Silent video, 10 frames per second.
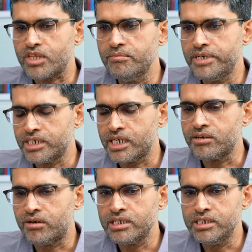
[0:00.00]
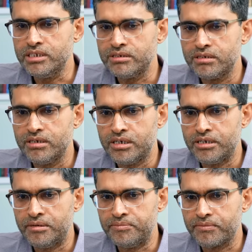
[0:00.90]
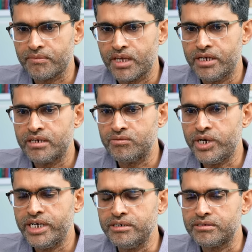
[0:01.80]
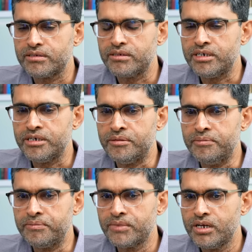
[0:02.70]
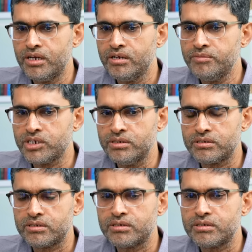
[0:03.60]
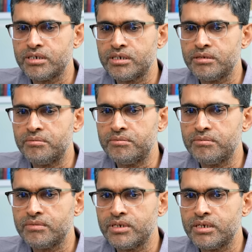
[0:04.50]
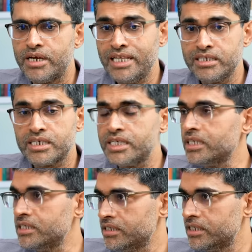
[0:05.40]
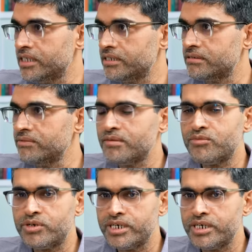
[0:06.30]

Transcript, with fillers: best technologies um, and advice. Um, because um, uh, health is getting digitized, yeah. we have more